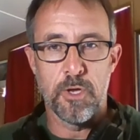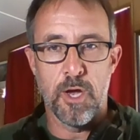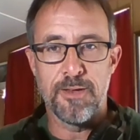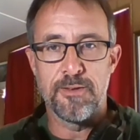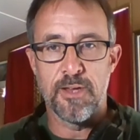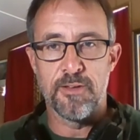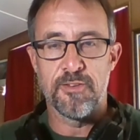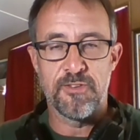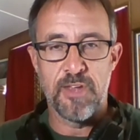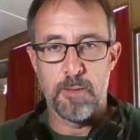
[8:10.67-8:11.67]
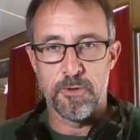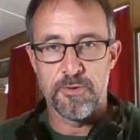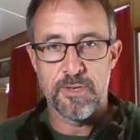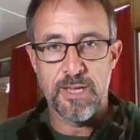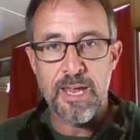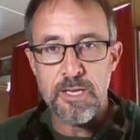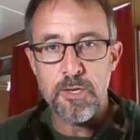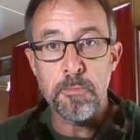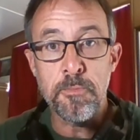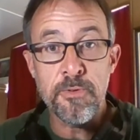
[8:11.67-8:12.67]
God does establish
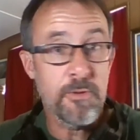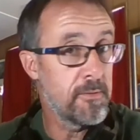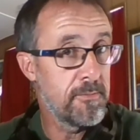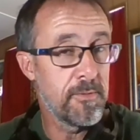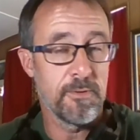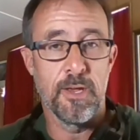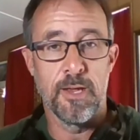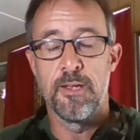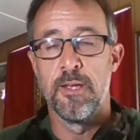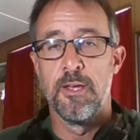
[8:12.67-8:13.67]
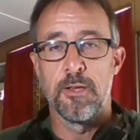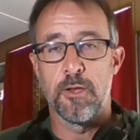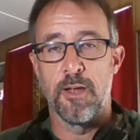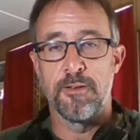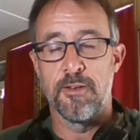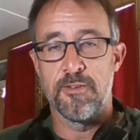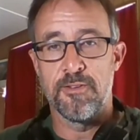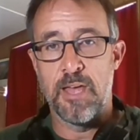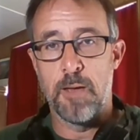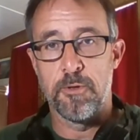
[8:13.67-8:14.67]
kingdoms. Okay, God does
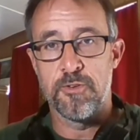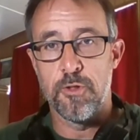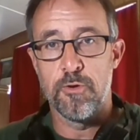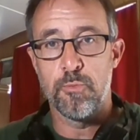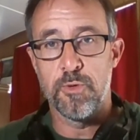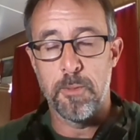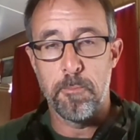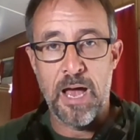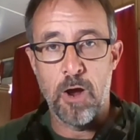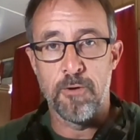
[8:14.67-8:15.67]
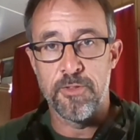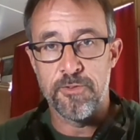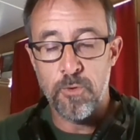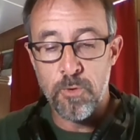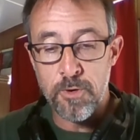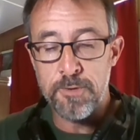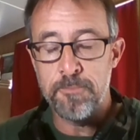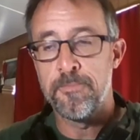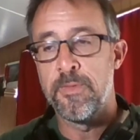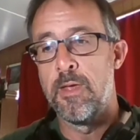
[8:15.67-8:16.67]
establish those with the power of the
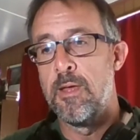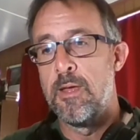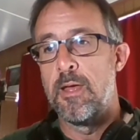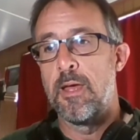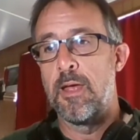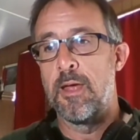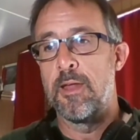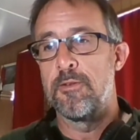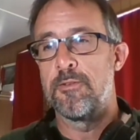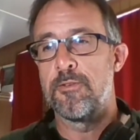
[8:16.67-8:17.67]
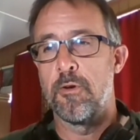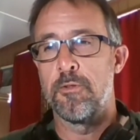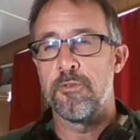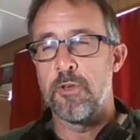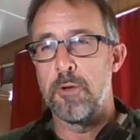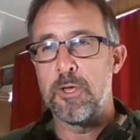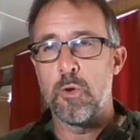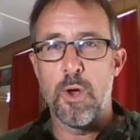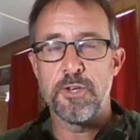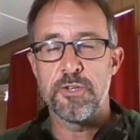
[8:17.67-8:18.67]
sword. And so there's going to be
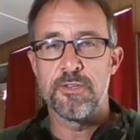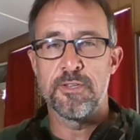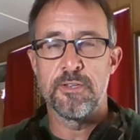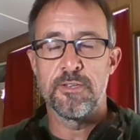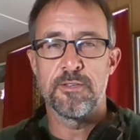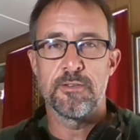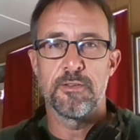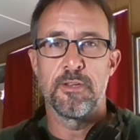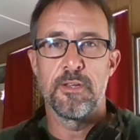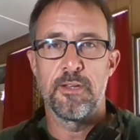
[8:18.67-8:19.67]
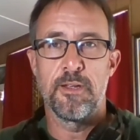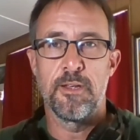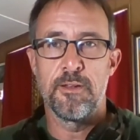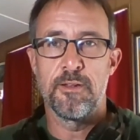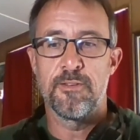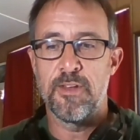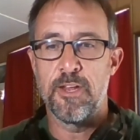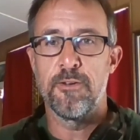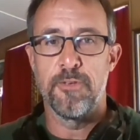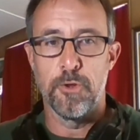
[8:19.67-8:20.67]
questions in this
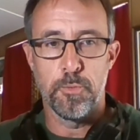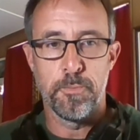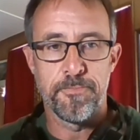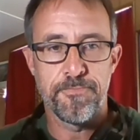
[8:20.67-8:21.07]
interview